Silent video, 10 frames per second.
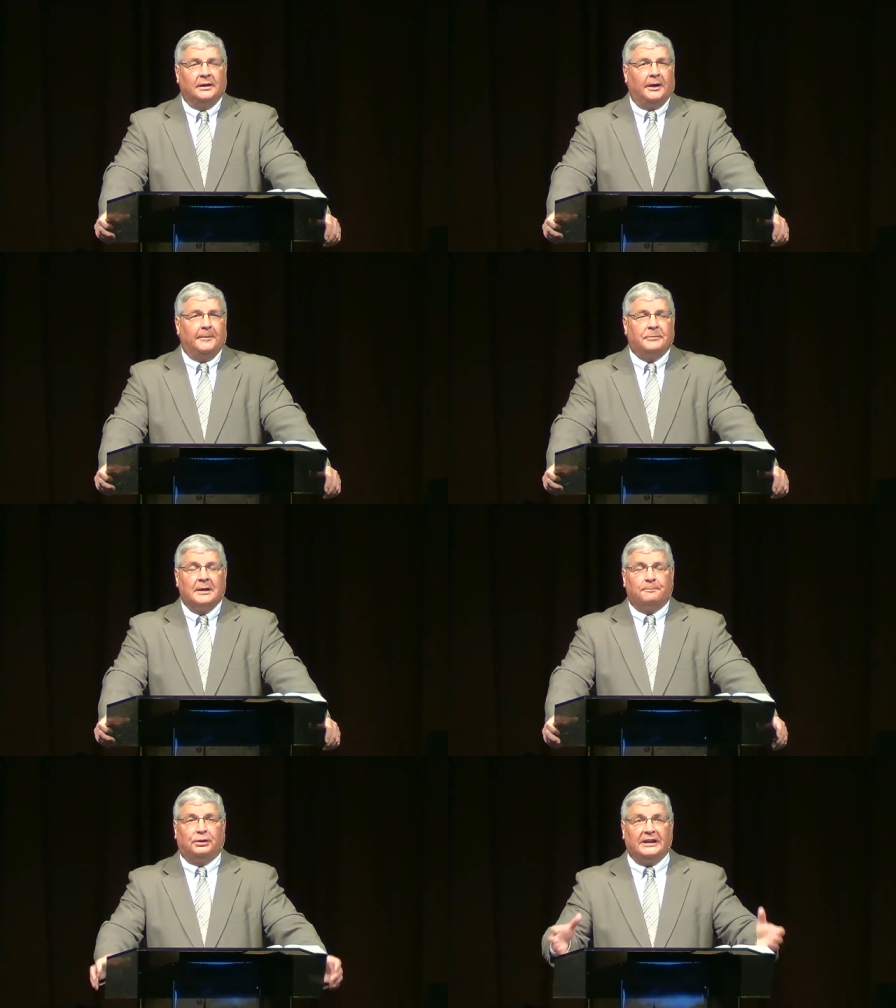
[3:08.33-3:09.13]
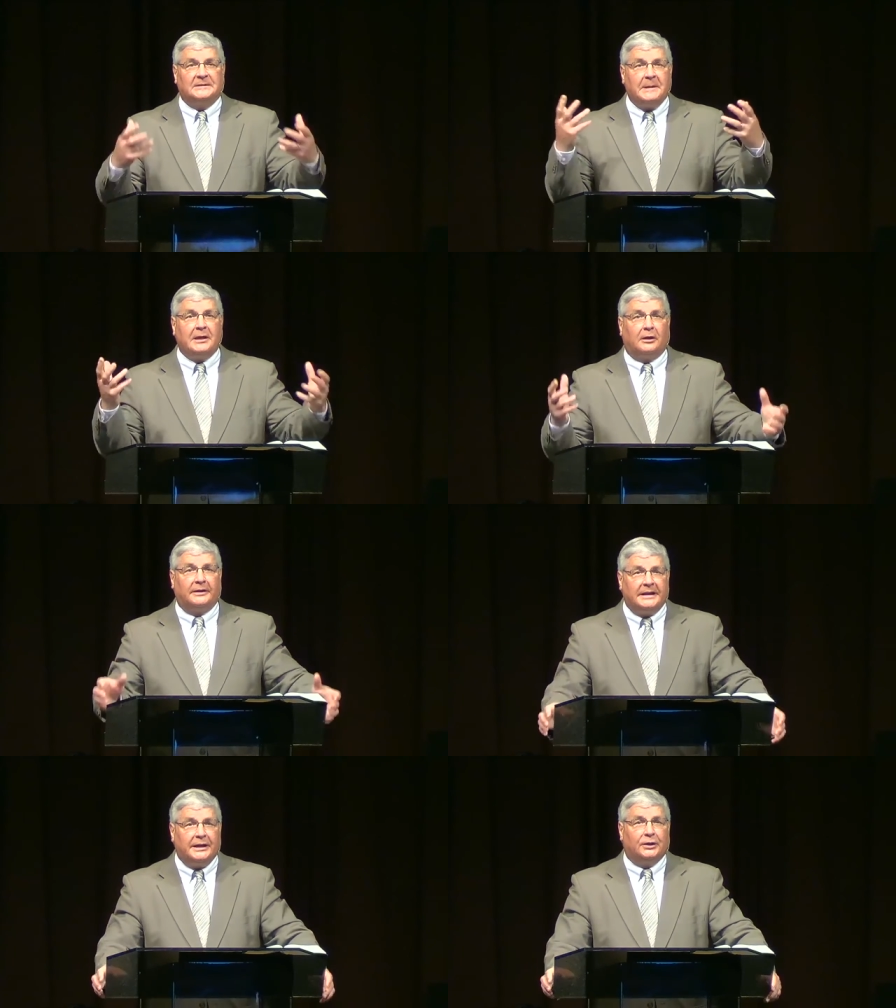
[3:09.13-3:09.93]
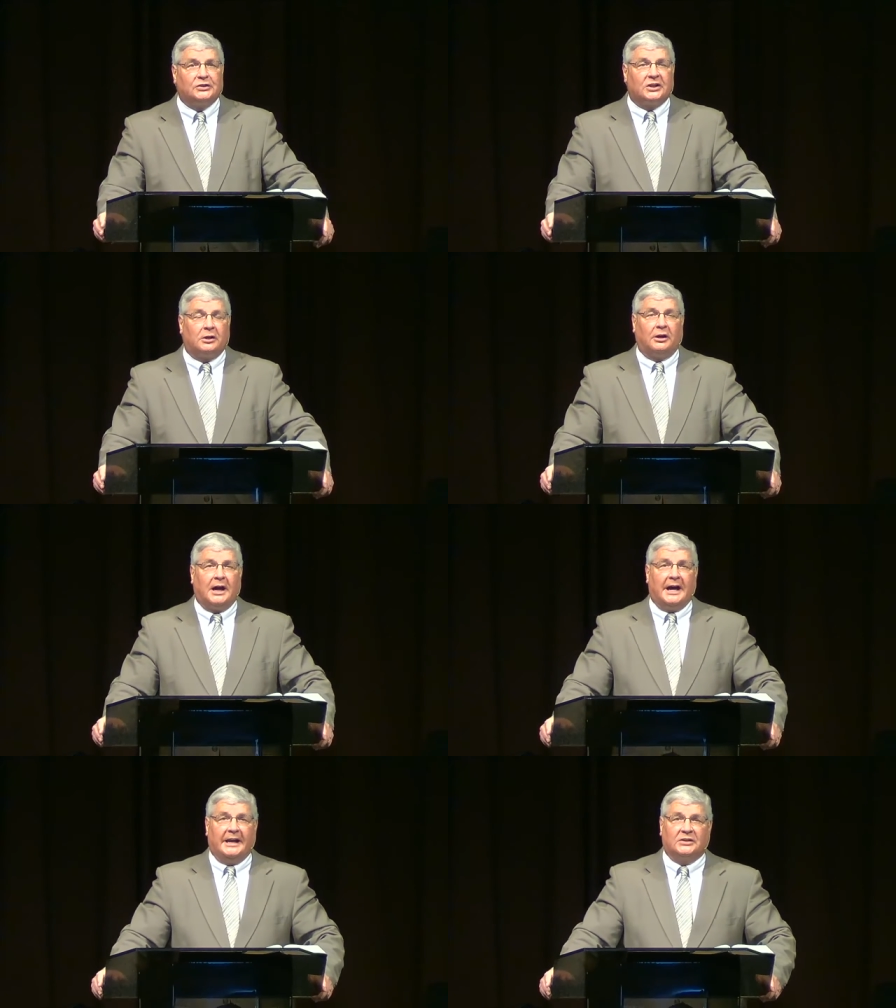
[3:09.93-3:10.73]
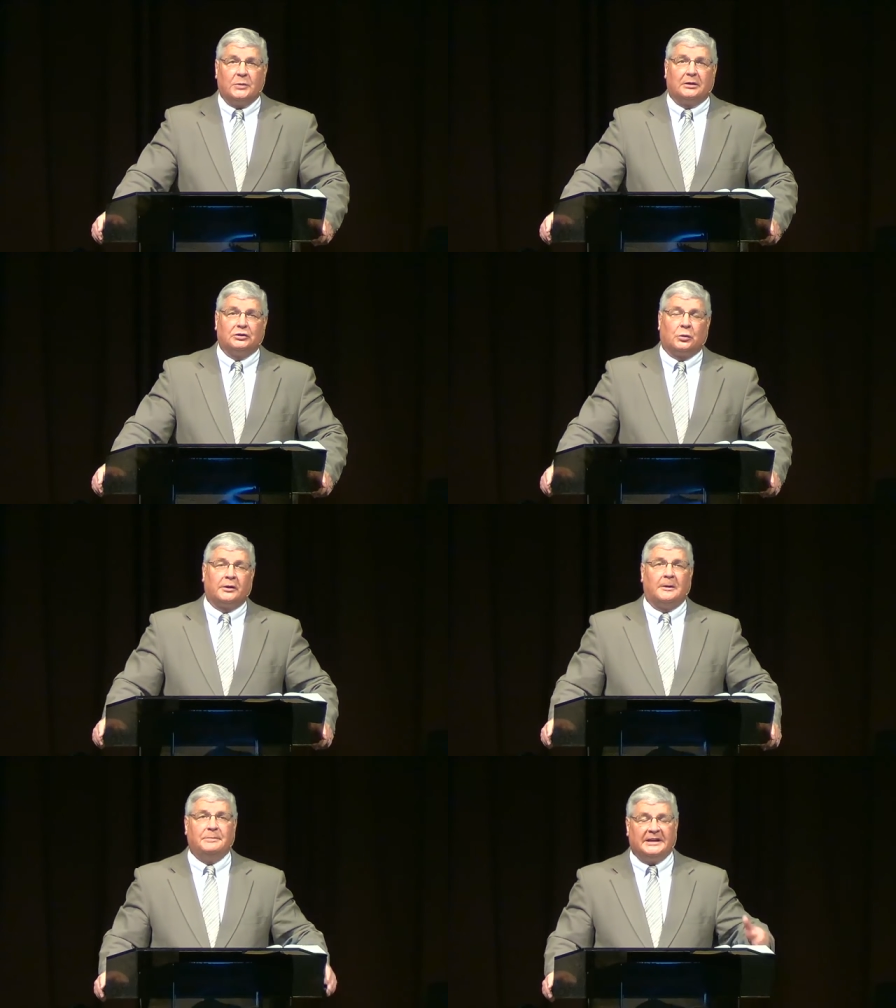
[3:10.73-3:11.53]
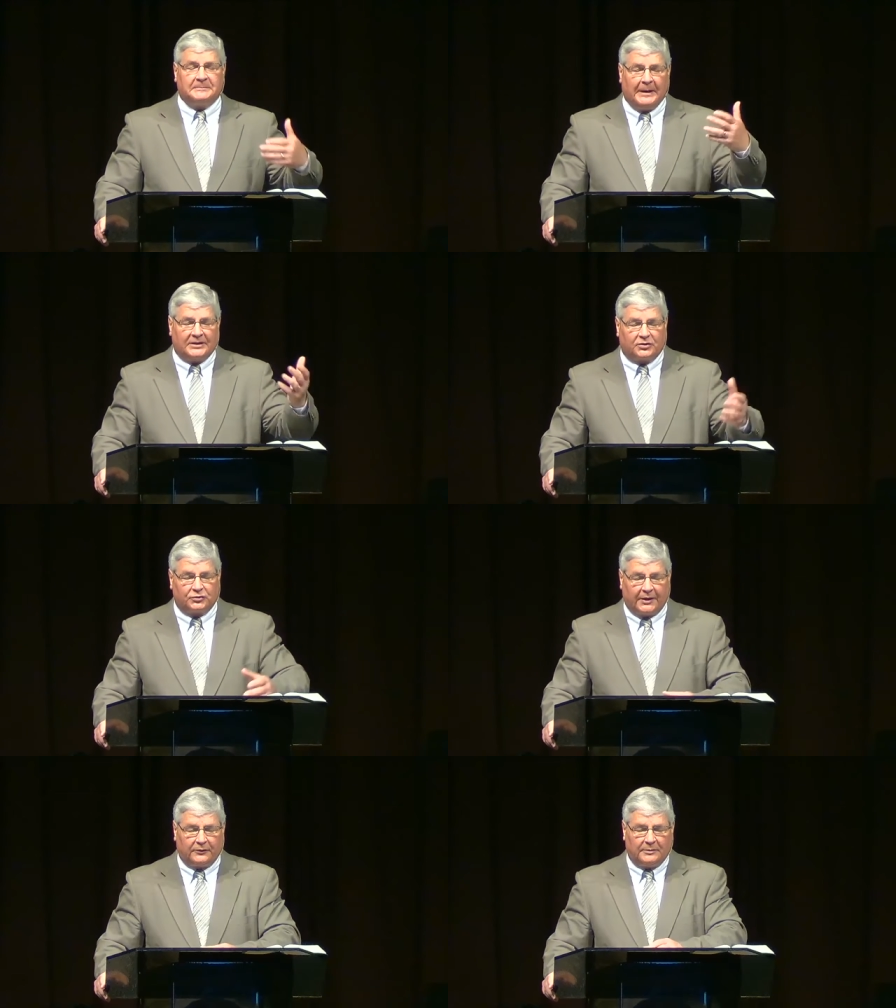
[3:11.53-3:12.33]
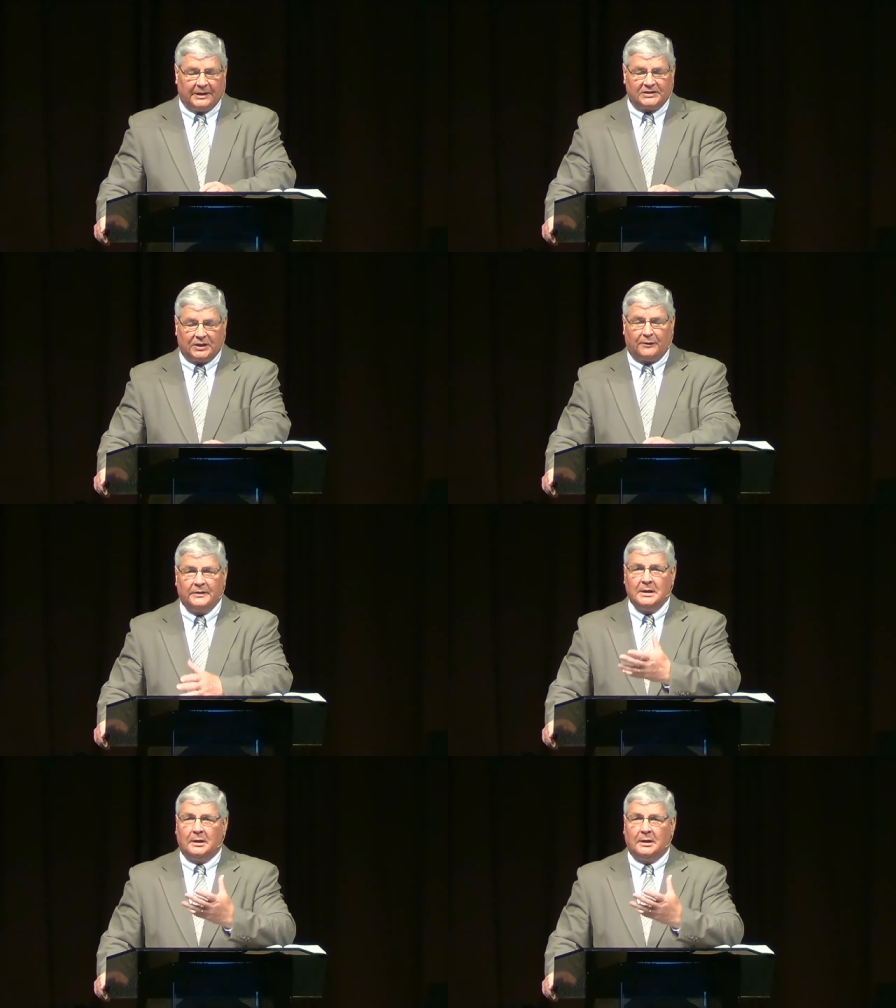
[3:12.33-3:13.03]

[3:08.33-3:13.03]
Uh, please be our ears and our eyes. We are doing our best, Pastor Trevor and myself,